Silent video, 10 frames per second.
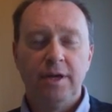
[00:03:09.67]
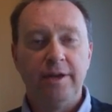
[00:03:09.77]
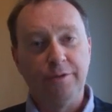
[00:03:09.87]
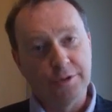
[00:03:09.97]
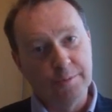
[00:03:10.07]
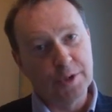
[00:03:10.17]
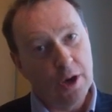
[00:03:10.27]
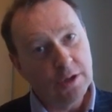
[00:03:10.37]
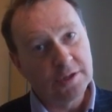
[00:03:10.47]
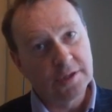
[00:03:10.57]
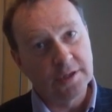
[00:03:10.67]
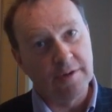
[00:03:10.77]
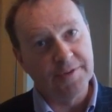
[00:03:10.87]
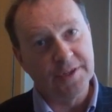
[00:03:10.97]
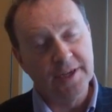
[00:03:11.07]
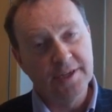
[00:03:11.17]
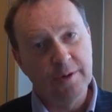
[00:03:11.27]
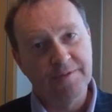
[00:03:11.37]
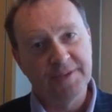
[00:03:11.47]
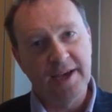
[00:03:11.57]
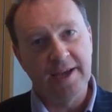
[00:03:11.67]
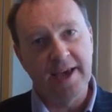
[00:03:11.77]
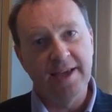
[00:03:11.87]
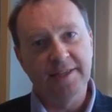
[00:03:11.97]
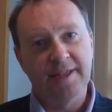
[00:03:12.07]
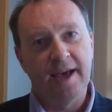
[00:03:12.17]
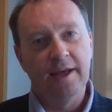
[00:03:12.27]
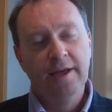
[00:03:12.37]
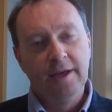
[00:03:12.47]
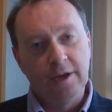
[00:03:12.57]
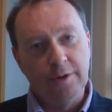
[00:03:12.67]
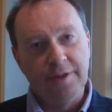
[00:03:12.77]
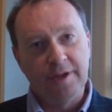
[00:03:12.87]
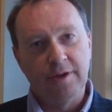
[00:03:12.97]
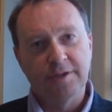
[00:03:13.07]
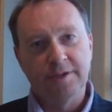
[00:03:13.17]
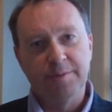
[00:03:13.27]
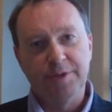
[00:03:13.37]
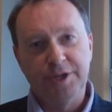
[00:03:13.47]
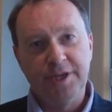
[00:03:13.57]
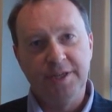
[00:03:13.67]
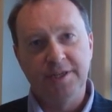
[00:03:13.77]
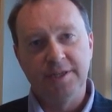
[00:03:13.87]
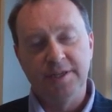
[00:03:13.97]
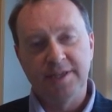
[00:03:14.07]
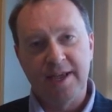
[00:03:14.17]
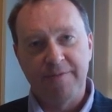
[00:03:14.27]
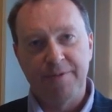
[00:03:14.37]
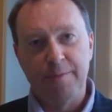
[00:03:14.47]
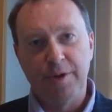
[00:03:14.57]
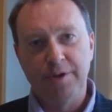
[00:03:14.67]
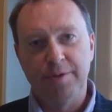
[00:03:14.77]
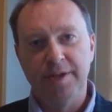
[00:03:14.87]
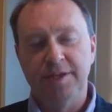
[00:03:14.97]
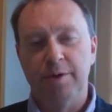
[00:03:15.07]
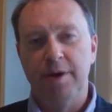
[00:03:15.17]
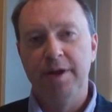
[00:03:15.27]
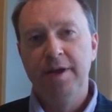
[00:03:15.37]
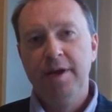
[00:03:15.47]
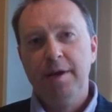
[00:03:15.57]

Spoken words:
Now, there's some costs, obviously, to offset against that, including the cost of the machines and the staff to monitor it and so on.